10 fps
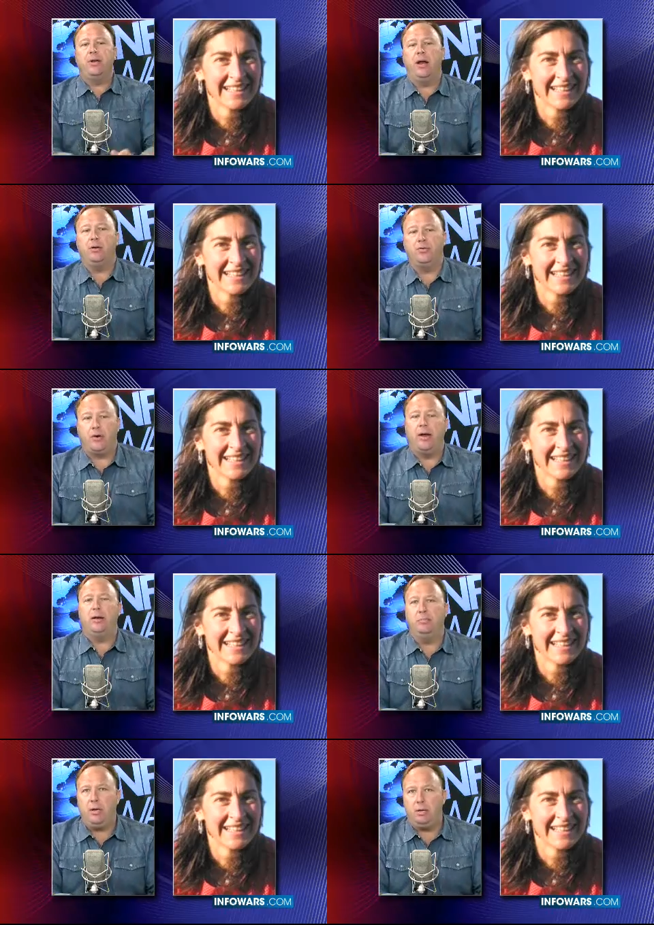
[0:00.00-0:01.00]
Speaker 1: you're trying to
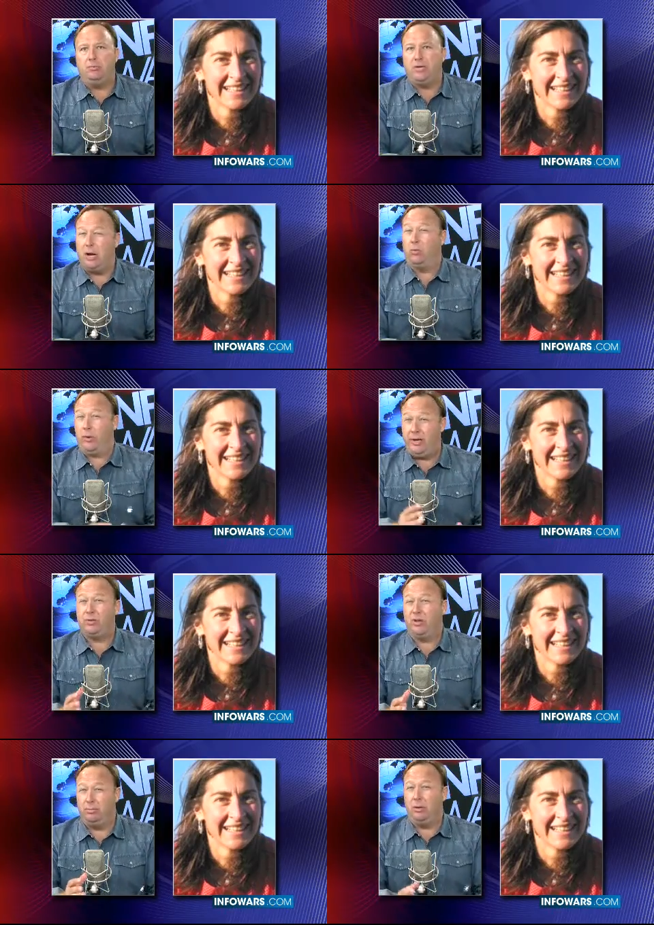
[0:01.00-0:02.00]
be sound
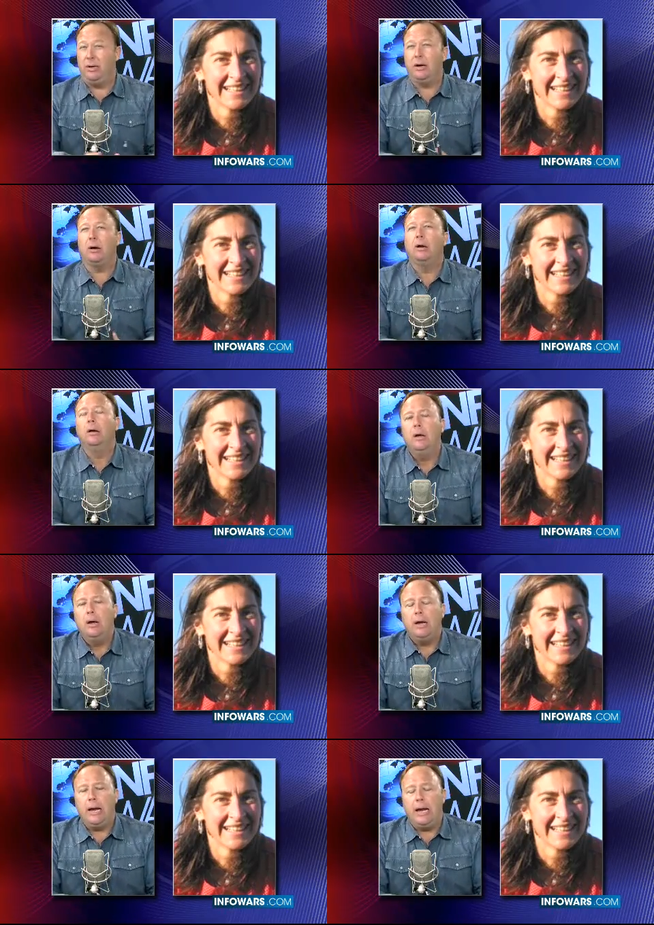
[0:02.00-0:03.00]
reasonable here
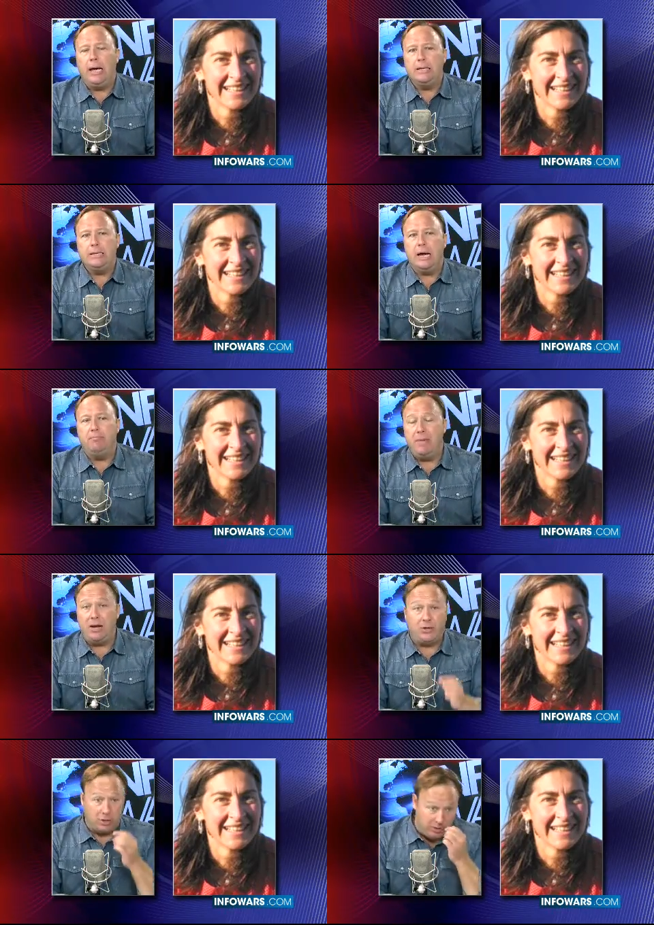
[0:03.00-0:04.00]
and uh,
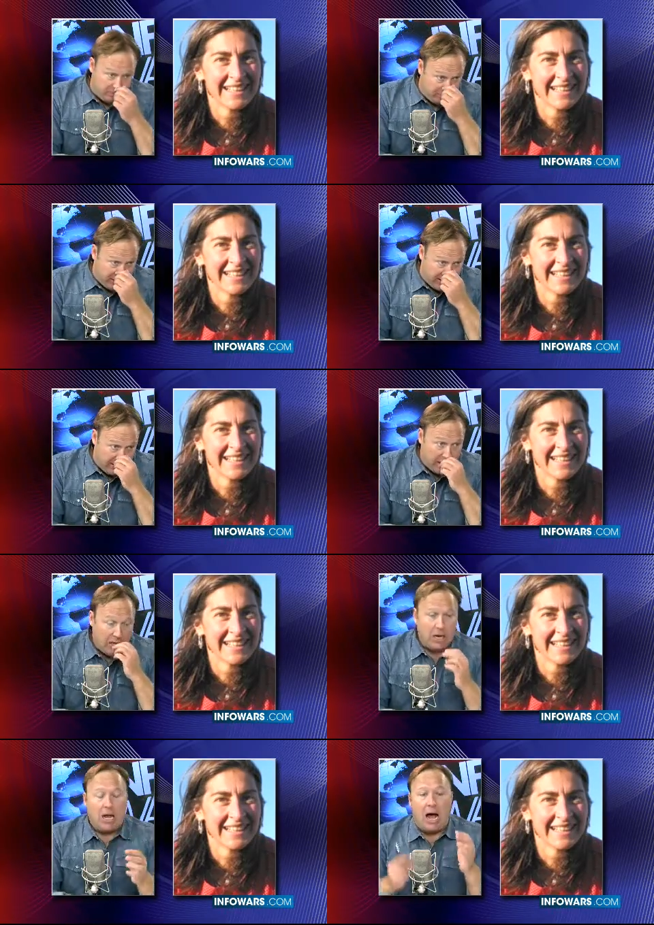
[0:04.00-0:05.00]
measured. But
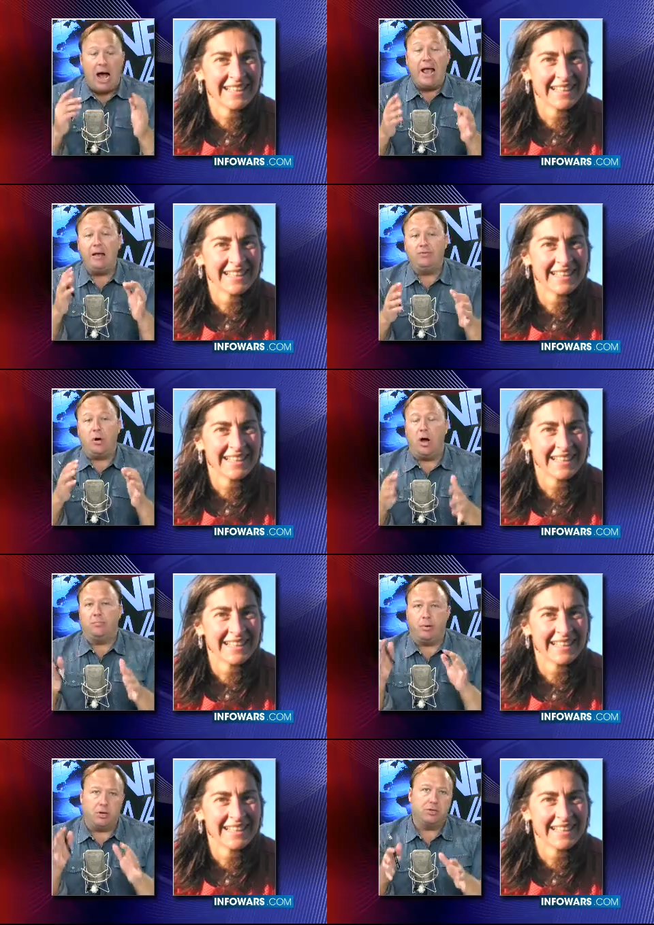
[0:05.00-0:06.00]
I have talked
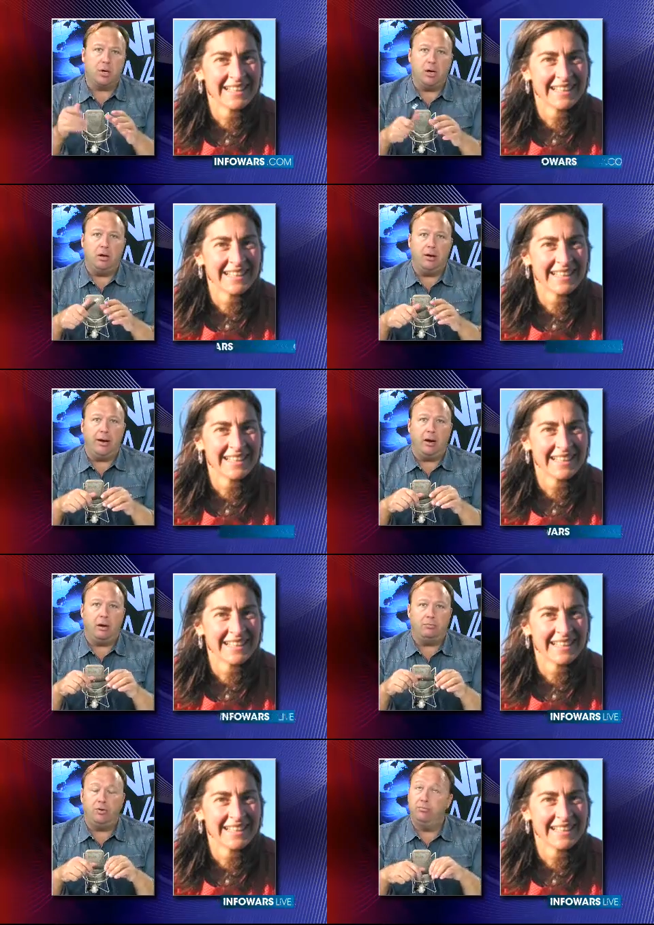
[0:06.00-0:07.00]
personally on air
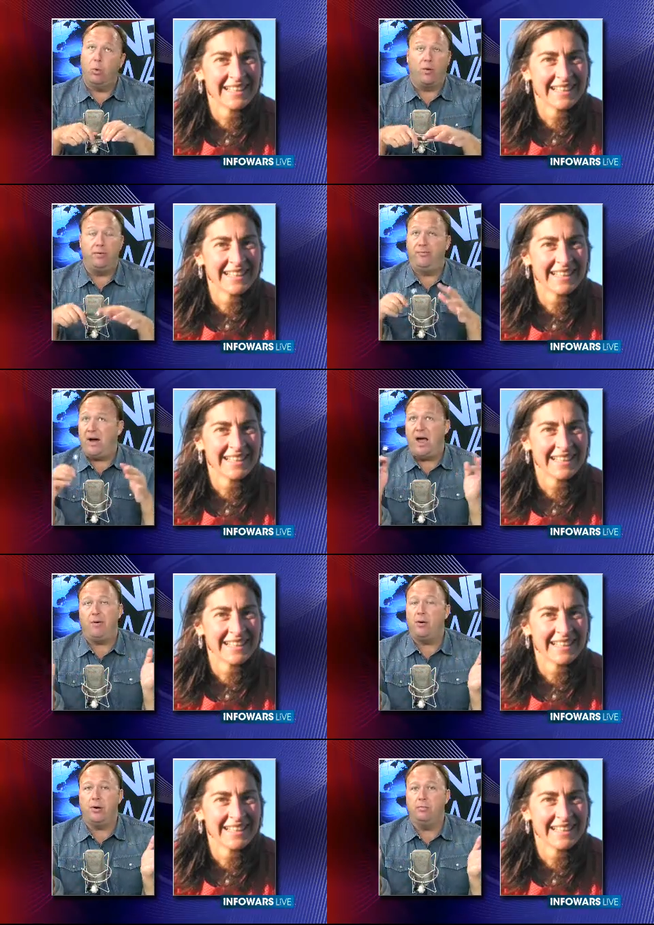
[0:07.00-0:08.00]
to more than
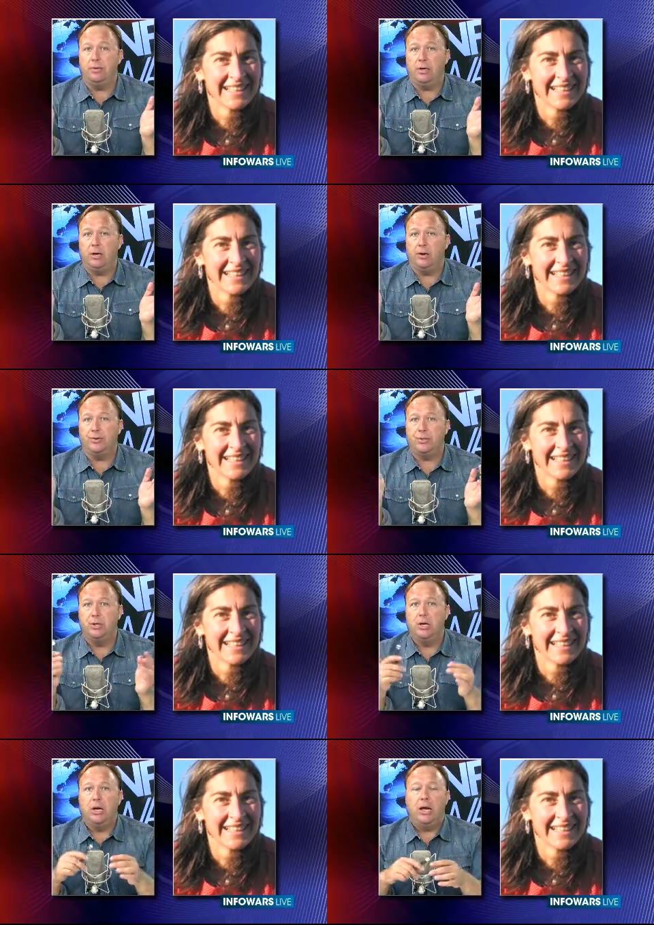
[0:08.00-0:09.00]
500 over the years,
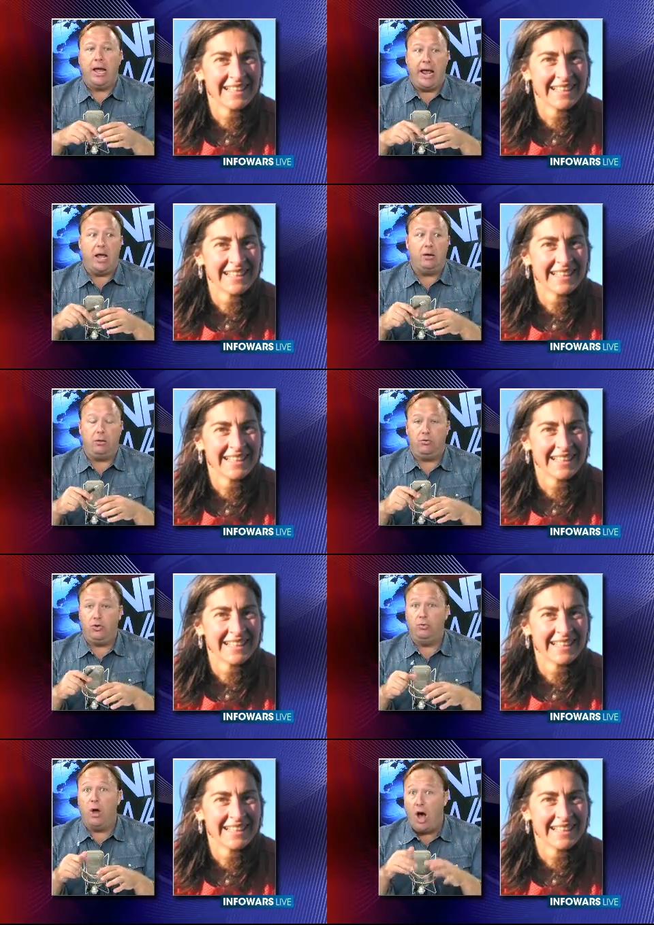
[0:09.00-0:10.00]
and
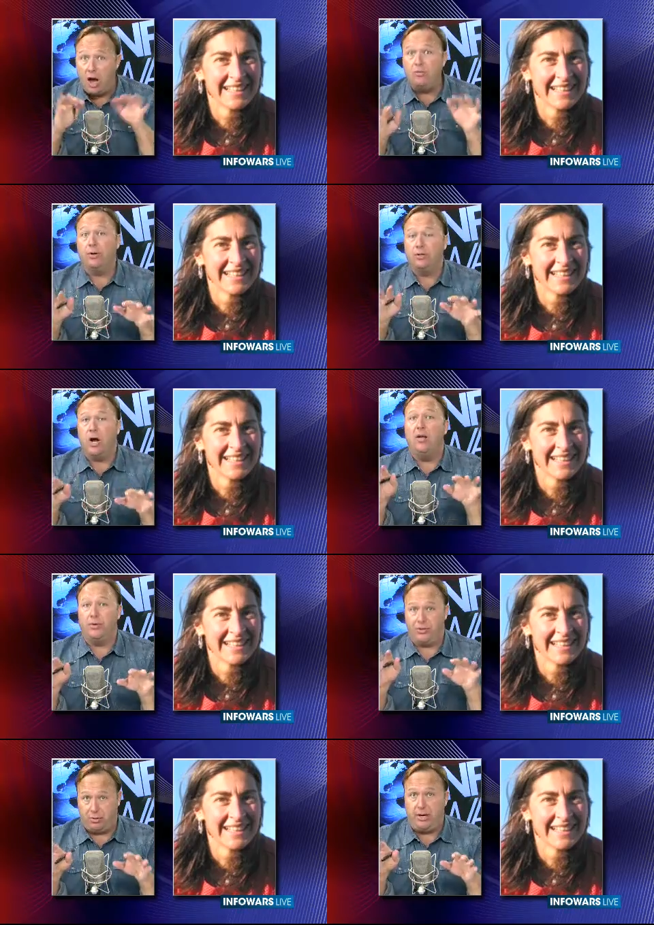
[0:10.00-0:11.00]
to hundreds on the
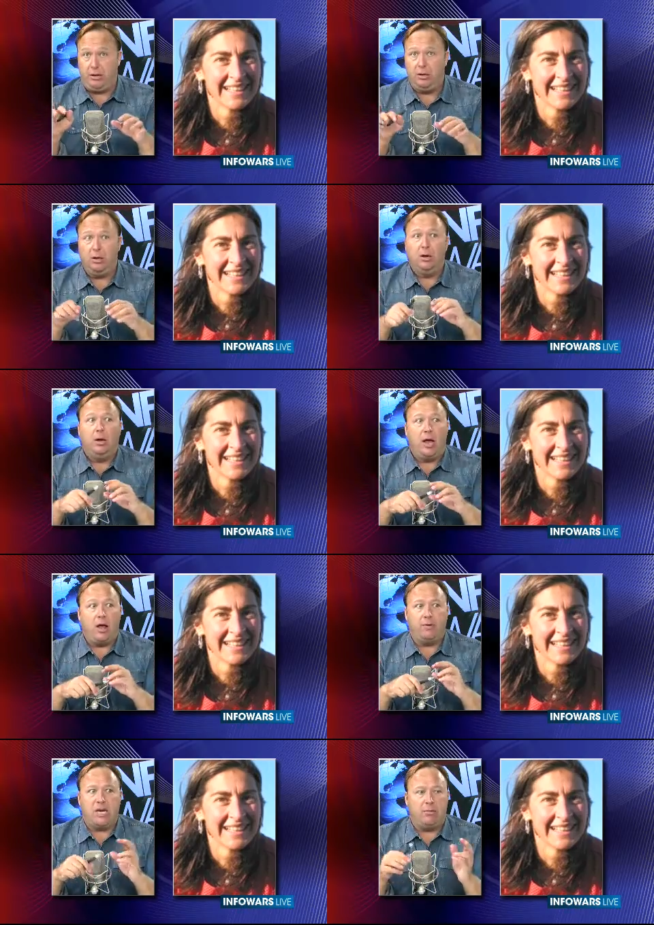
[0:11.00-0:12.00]
street.
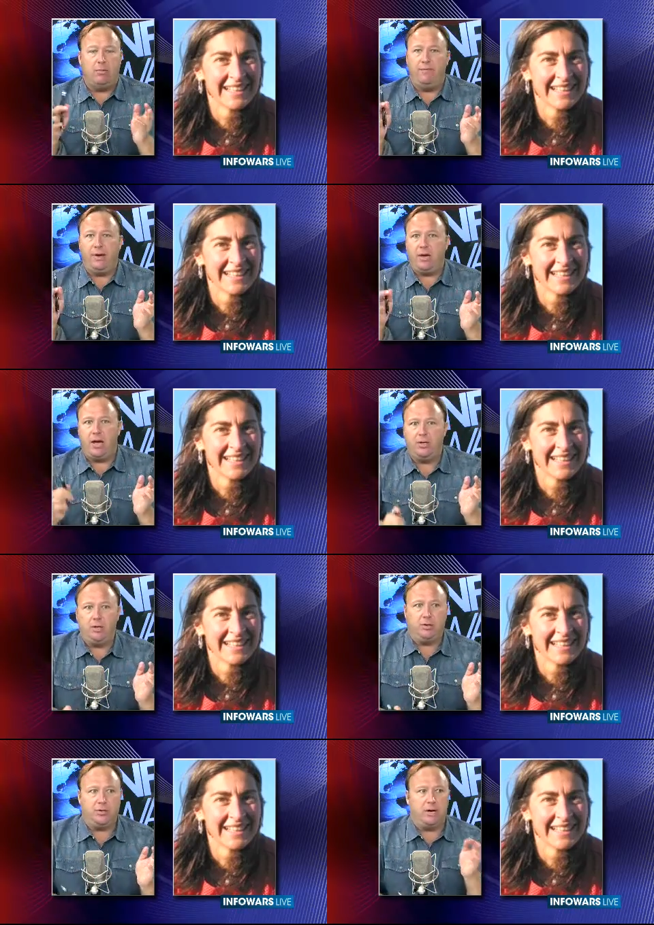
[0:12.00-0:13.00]
Every time I'm on vacation
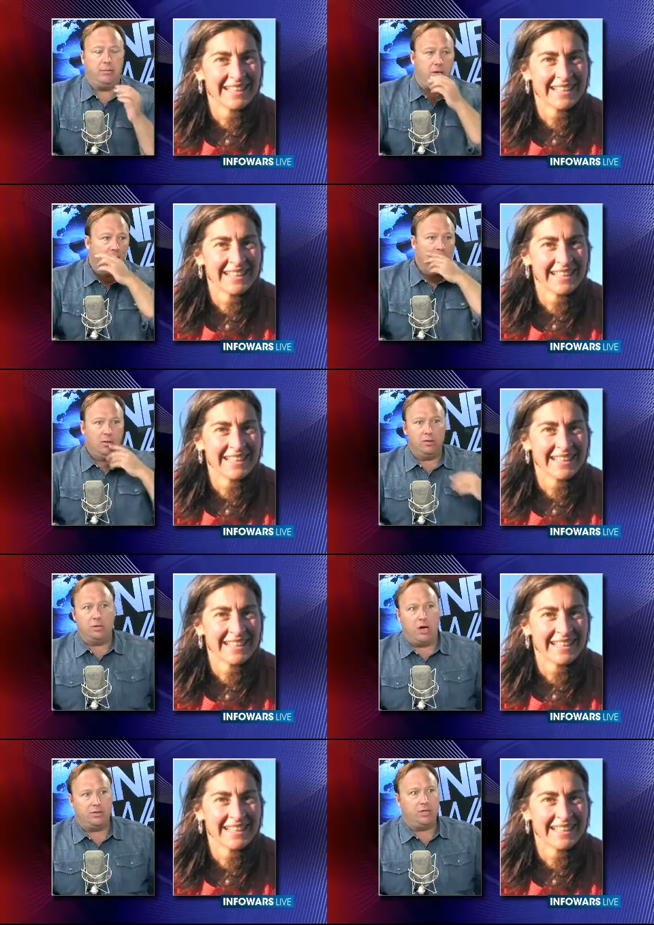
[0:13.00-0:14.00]
or something, there's an
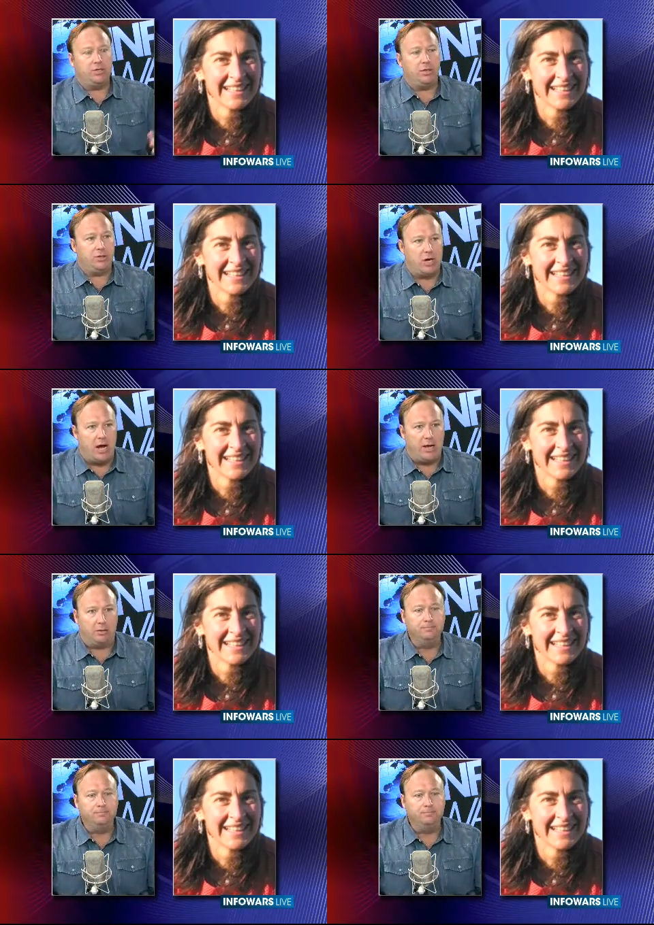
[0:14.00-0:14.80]
autistic child